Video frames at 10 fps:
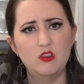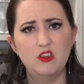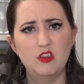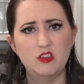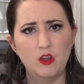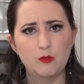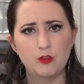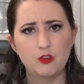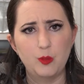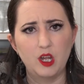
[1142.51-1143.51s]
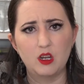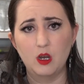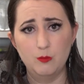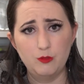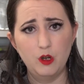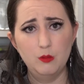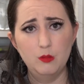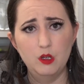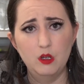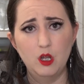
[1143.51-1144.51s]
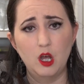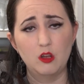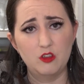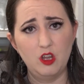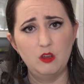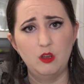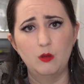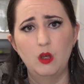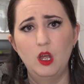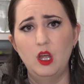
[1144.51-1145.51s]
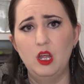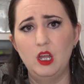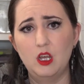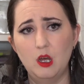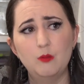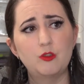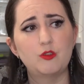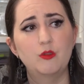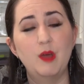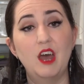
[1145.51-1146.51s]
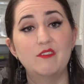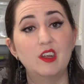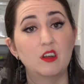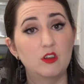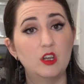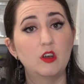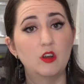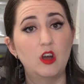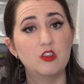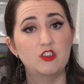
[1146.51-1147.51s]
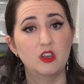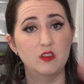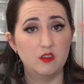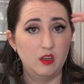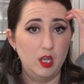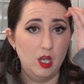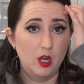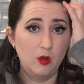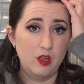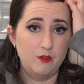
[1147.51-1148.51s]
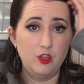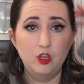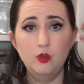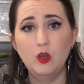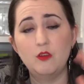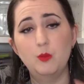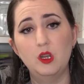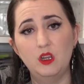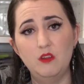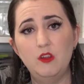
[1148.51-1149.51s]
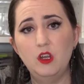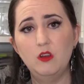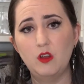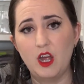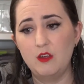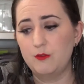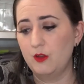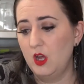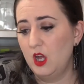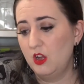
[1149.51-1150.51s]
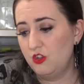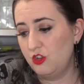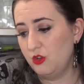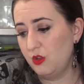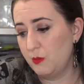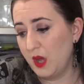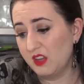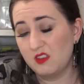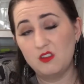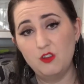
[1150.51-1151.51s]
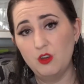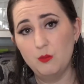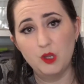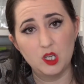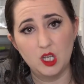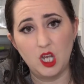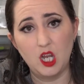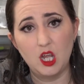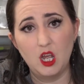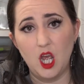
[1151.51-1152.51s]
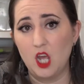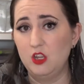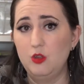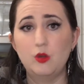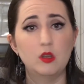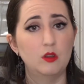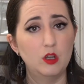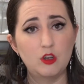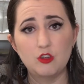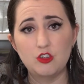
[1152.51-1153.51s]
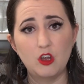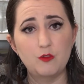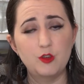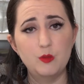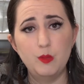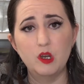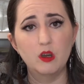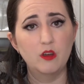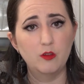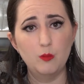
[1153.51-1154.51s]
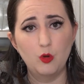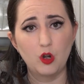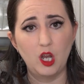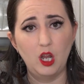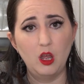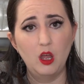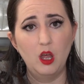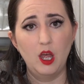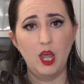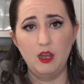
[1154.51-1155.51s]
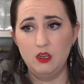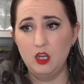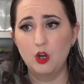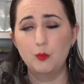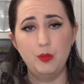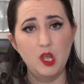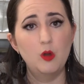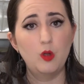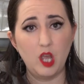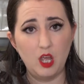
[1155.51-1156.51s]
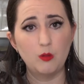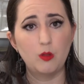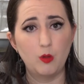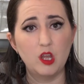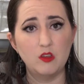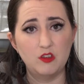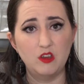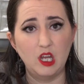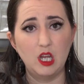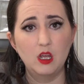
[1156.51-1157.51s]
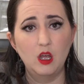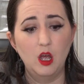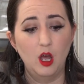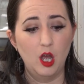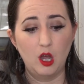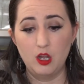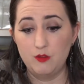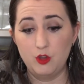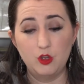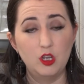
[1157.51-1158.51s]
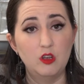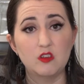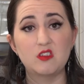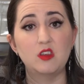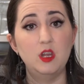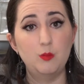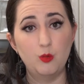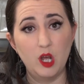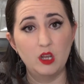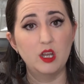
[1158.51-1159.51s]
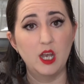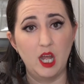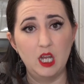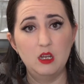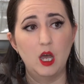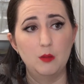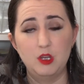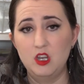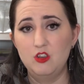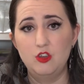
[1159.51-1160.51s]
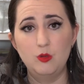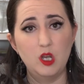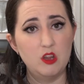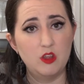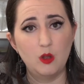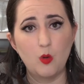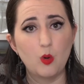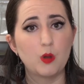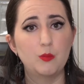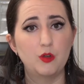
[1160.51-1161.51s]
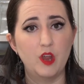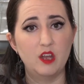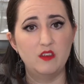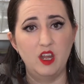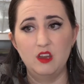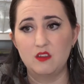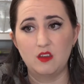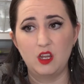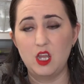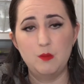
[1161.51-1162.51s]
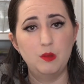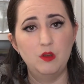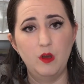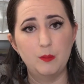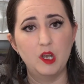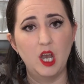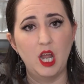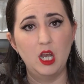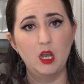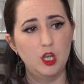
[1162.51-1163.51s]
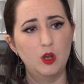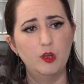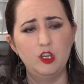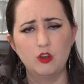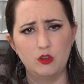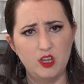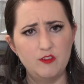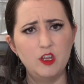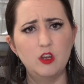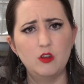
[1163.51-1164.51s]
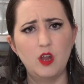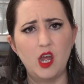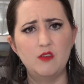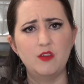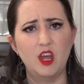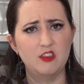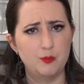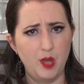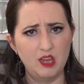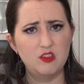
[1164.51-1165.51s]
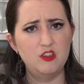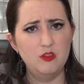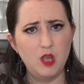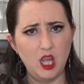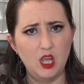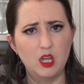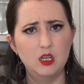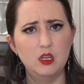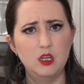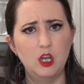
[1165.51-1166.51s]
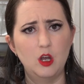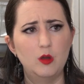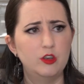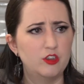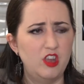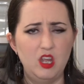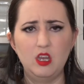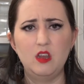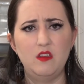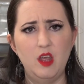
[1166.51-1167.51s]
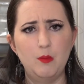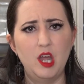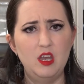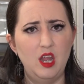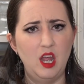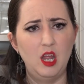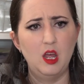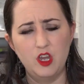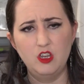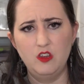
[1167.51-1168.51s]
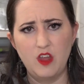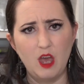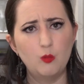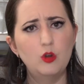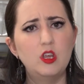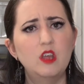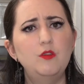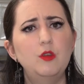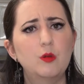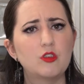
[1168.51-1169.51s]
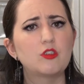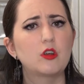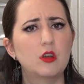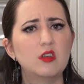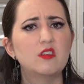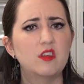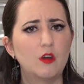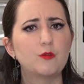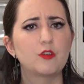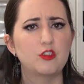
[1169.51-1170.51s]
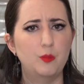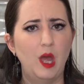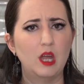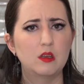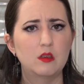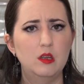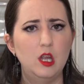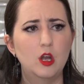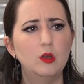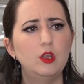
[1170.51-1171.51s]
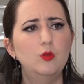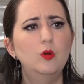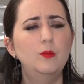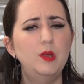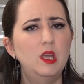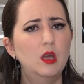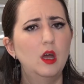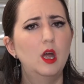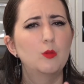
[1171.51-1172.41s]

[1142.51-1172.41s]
does this self respect come from? I'll tell you, it comes from having a clear conscience. You know, if you have been living your life to the best of your ability, and you can look yourself in the mirror every morning and you know be okay with what you see uh, if you can sleep well at night um, you didn't do anything horrible that day that's like keeping you up at night you know and you're living your life as best you can you know and you're taking it day by day then that will give you a certain self-respect you know you will be